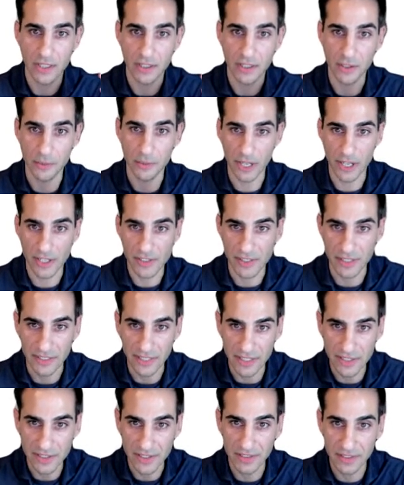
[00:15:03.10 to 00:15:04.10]
luminosity
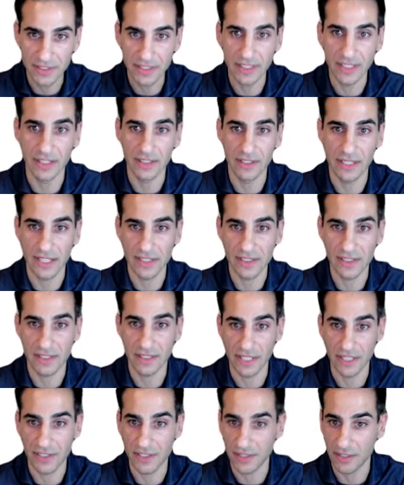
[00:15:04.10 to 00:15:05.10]
density and
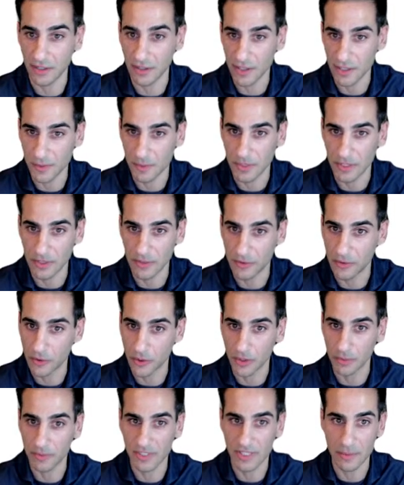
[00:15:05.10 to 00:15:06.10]
less stars being
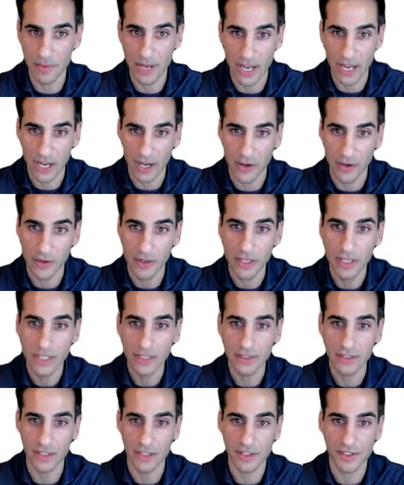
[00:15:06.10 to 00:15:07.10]
formed, somehow
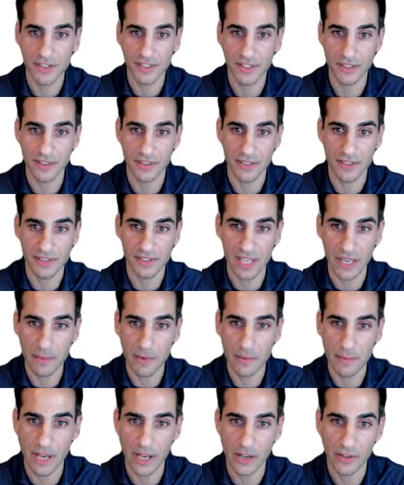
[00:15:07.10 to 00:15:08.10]
there's still the same
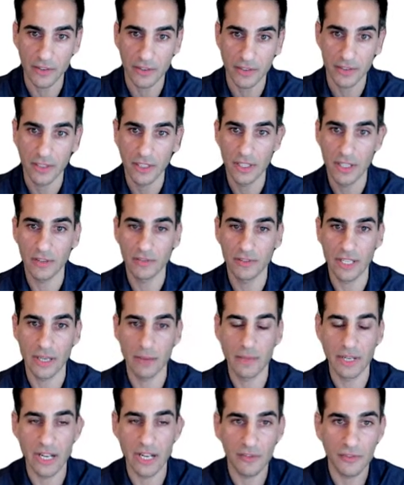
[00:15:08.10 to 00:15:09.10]
amount of
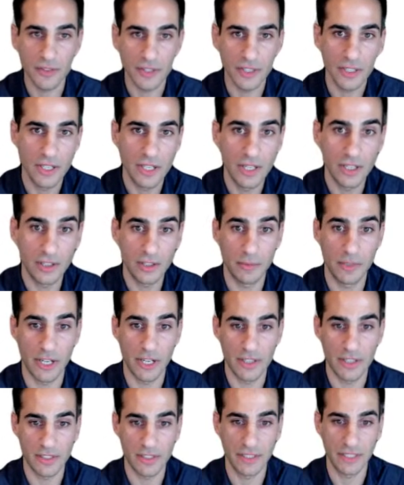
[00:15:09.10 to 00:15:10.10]
Lyman alpha
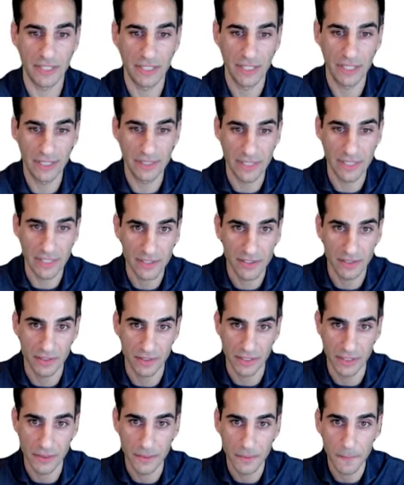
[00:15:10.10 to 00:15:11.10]
luminosity
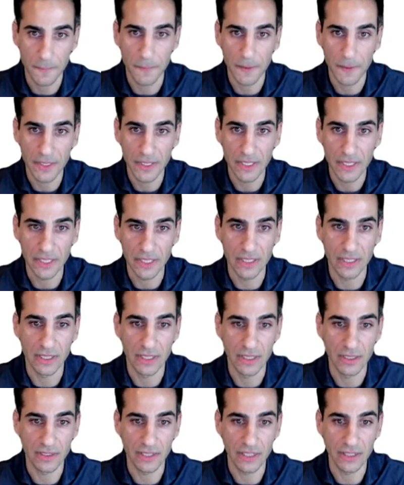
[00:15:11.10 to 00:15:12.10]
density. And
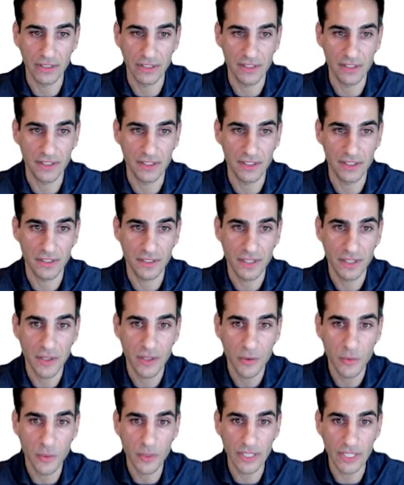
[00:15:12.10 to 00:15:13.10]
I think this is
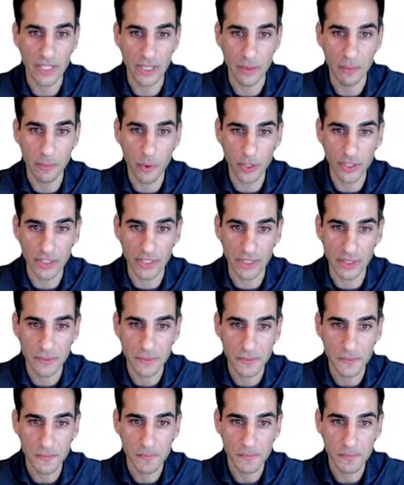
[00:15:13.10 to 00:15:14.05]
really important